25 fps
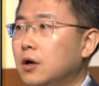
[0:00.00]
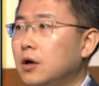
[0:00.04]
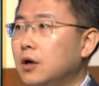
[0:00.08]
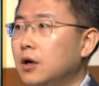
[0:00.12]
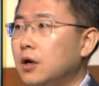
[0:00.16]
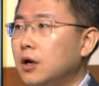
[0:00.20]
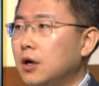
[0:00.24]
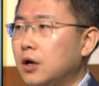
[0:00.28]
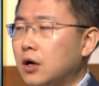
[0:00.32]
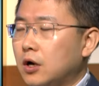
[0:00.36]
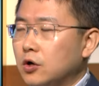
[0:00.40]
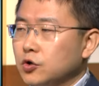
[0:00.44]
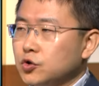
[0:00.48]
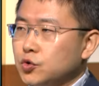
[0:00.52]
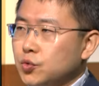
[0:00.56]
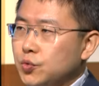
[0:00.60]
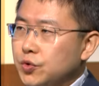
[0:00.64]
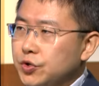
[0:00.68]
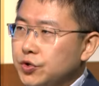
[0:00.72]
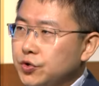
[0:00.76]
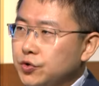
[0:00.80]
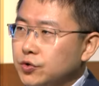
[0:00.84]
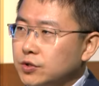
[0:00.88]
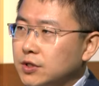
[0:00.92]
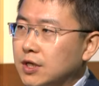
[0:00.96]
And also we
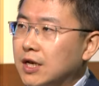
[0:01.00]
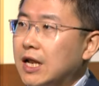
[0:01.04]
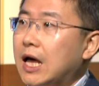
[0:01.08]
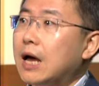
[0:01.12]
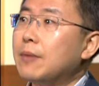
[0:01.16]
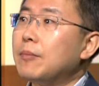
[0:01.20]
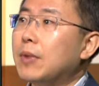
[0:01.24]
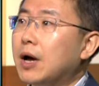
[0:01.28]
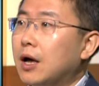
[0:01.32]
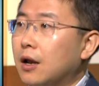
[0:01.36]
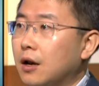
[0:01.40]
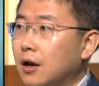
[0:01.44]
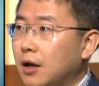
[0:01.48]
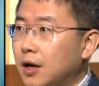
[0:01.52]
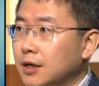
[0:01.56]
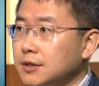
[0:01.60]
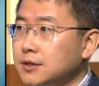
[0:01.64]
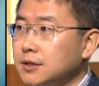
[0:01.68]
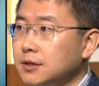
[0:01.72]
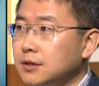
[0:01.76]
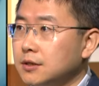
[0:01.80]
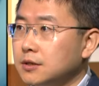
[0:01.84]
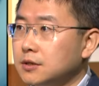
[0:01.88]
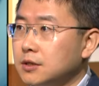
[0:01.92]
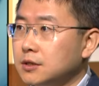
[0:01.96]
use Llama a
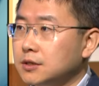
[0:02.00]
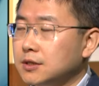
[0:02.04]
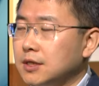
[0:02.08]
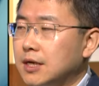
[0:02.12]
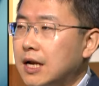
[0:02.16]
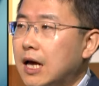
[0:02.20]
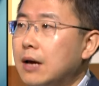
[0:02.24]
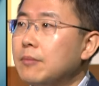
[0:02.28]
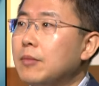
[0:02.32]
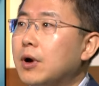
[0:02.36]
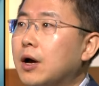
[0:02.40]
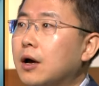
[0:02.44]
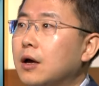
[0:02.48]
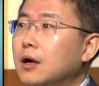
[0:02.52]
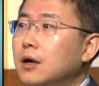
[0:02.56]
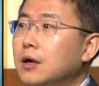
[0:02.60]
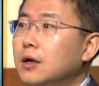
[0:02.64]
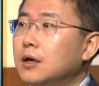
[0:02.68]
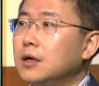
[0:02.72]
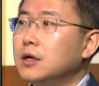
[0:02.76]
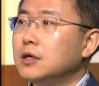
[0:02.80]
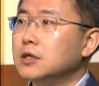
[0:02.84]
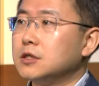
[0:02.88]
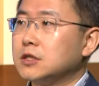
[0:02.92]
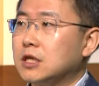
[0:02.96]
lot, since Llama
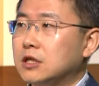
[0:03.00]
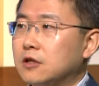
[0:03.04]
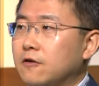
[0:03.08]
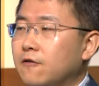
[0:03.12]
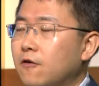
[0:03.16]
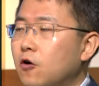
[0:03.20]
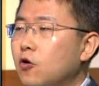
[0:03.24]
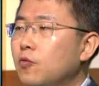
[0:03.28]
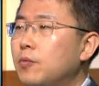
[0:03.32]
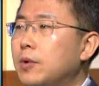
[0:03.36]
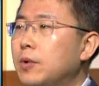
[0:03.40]
is kind of open.